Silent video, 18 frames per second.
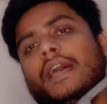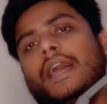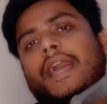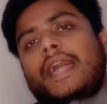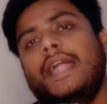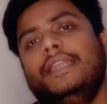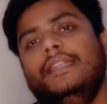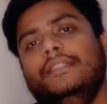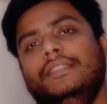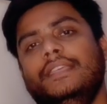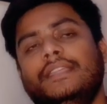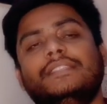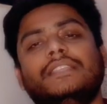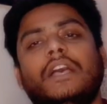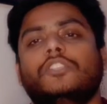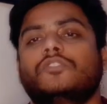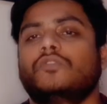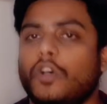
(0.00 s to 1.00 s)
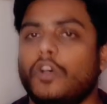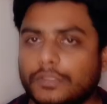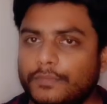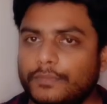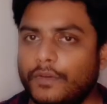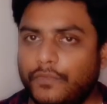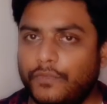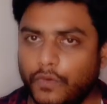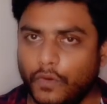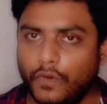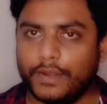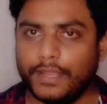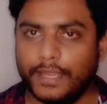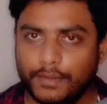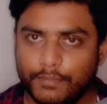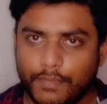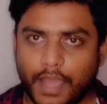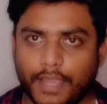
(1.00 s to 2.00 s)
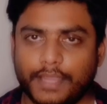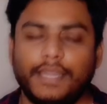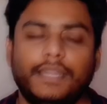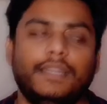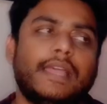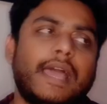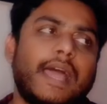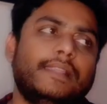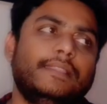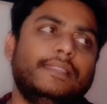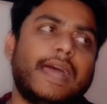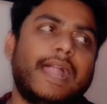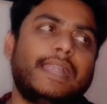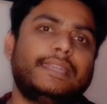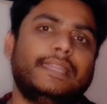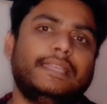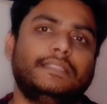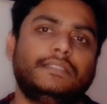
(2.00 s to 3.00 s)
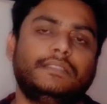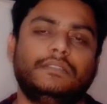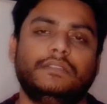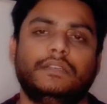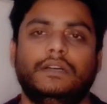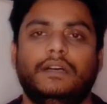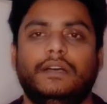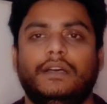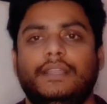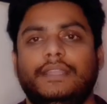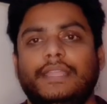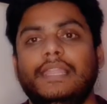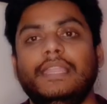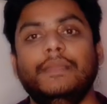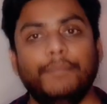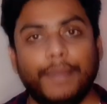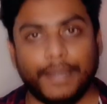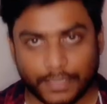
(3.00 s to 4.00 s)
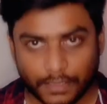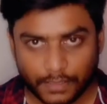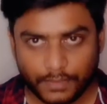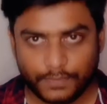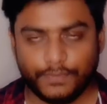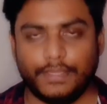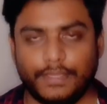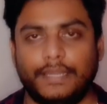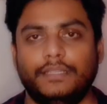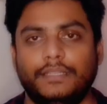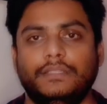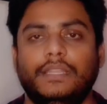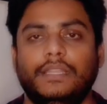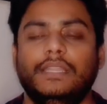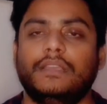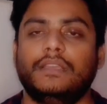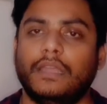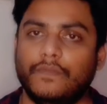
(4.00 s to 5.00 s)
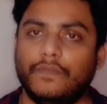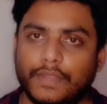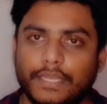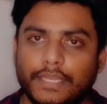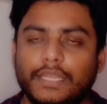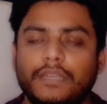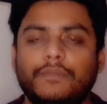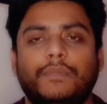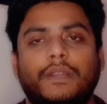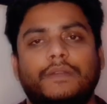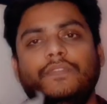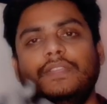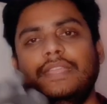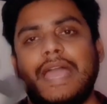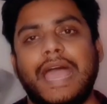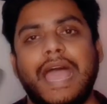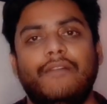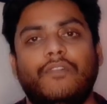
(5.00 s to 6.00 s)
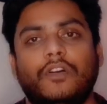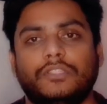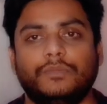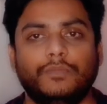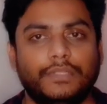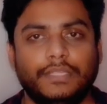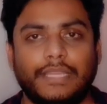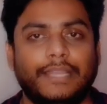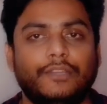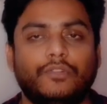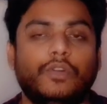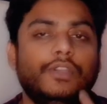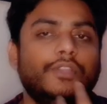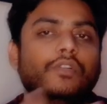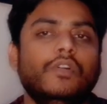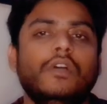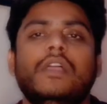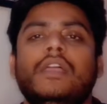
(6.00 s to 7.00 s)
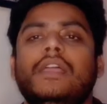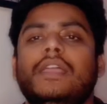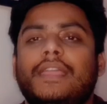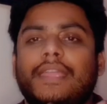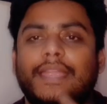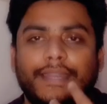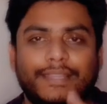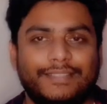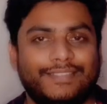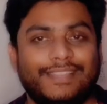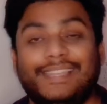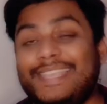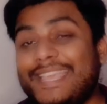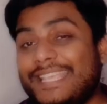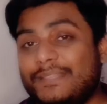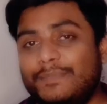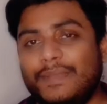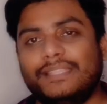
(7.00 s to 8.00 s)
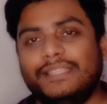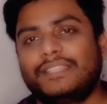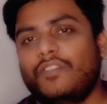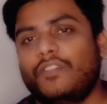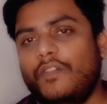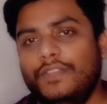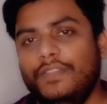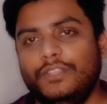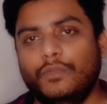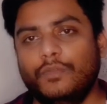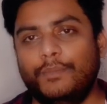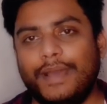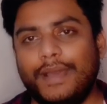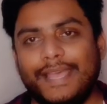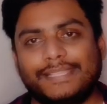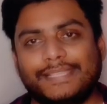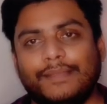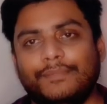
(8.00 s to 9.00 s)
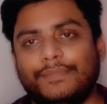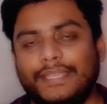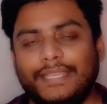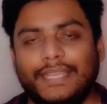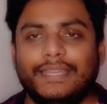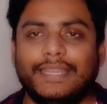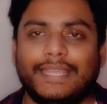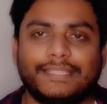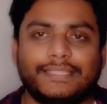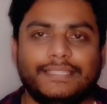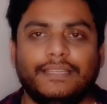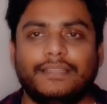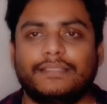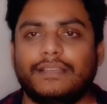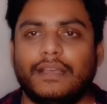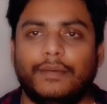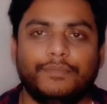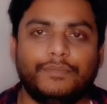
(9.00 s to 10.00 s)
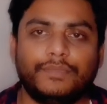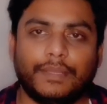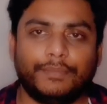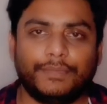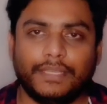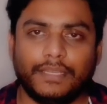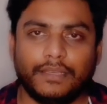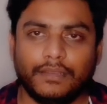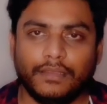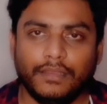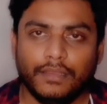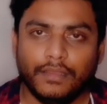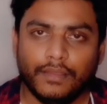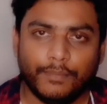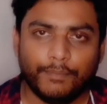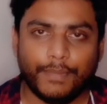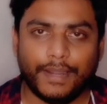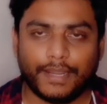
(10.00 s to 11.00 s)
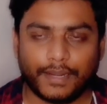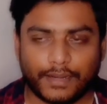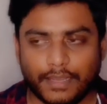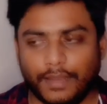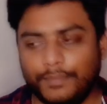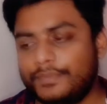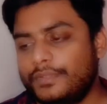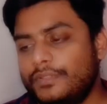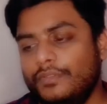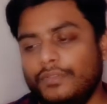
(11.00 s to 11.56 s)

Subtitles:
And there is Osmo 4 in market, and that is really better. That is really convenient. But we have Osmo 3. I told you, it is really expensive hobby. You buy something and next year something better comes.